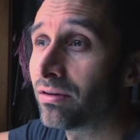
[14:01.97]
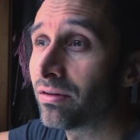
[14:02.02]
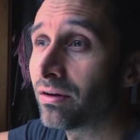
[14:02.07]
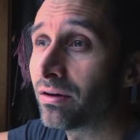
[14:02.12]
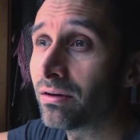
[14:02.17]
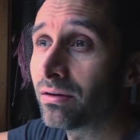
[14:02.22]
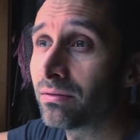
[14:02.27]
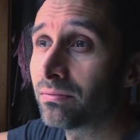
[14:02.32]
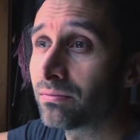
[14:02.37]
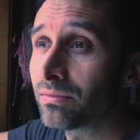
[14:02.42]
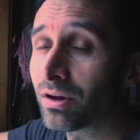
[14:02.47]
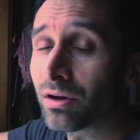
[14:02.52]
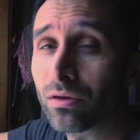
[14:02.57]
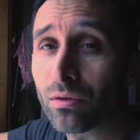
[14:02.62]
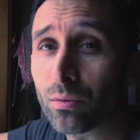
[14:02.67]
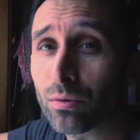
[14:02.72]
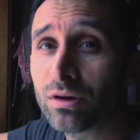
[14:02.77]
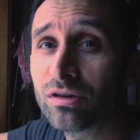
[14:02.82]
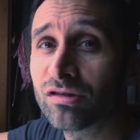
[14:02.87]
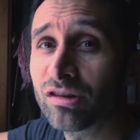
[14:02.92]
the, you know, the
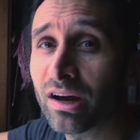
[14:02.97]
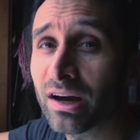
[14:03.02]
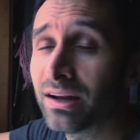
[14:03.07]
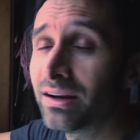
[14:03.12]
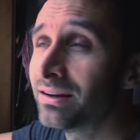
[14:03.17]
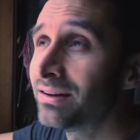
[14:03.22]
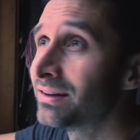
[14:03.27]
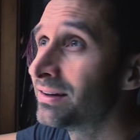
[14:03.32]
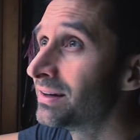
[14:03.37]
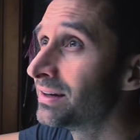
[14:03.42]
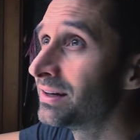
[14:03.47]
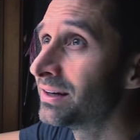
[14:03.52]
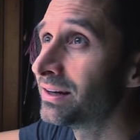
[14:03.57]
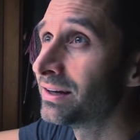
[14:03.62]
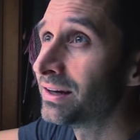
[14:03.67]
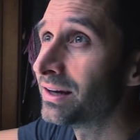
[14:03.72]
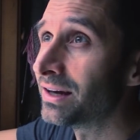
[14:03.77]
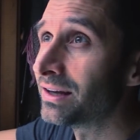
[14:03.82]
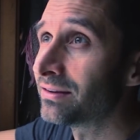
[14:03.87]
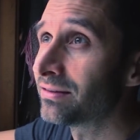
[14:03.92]
woodshed
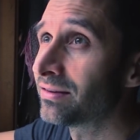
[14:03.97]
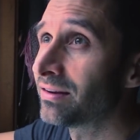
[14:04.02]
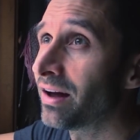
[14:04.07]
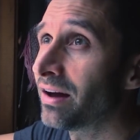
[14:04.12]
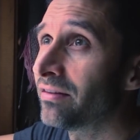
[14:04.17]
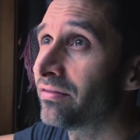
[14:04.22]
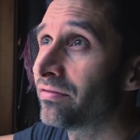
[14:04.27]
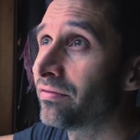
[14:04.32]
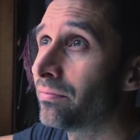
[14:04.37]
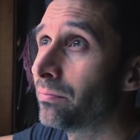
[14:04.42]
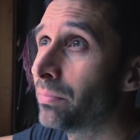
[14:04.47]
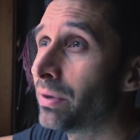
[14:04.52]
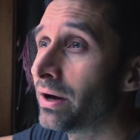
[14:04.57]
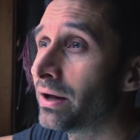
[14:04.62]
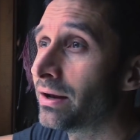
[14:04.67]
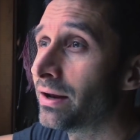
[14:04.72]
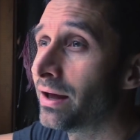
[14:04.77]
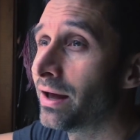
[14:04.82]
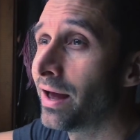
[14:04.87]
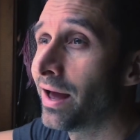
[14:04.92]
and stuff,
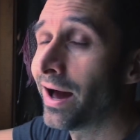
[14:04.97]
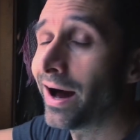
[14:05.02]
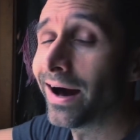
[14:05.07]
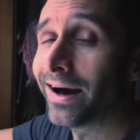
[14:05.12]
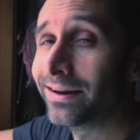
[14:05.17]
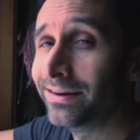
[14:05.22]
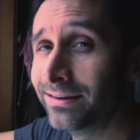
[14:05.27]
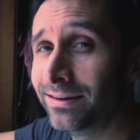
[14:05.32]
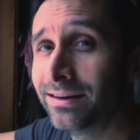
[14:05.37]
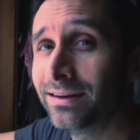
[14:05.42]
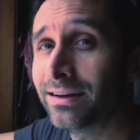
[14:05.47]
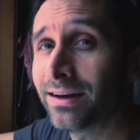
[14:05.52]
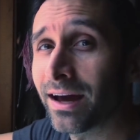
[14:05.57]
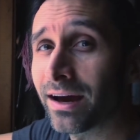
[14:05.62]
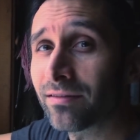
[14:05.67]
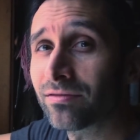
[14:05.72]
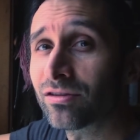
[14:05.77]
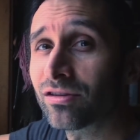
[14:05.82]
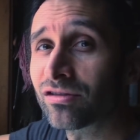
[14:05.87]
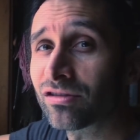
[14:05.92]
but I didn't
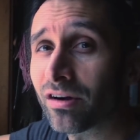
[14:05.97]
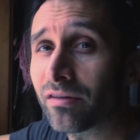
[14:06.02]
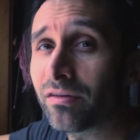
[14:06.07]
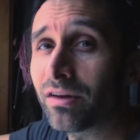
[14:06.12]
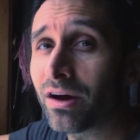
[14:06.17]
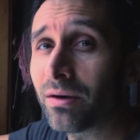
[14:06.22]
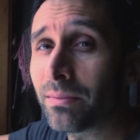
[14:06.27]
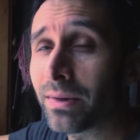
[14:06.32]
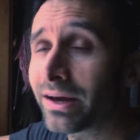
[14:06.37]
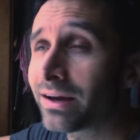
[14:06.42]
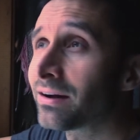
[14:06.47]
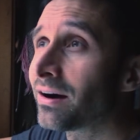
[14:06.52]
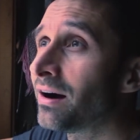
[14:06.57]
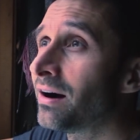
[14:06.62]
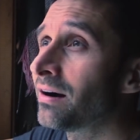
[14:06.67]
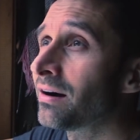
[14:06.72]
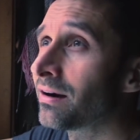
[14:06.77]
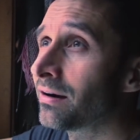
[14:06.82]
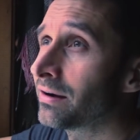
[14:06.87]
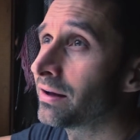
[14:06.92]
have to shovel out my
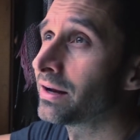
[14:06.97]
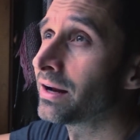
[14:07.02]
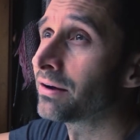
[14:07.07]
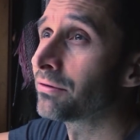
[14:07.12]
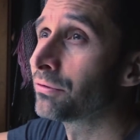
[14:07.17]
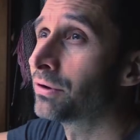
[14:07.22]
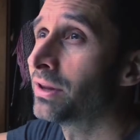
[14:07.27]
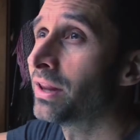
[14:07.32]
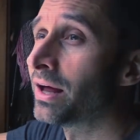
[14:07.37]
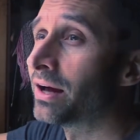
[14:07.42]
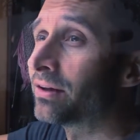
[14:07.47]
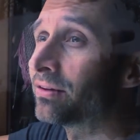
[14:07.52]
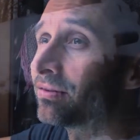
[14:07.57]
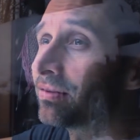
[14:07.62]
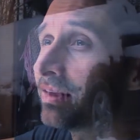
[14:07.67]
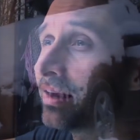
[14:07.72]
car, and I realized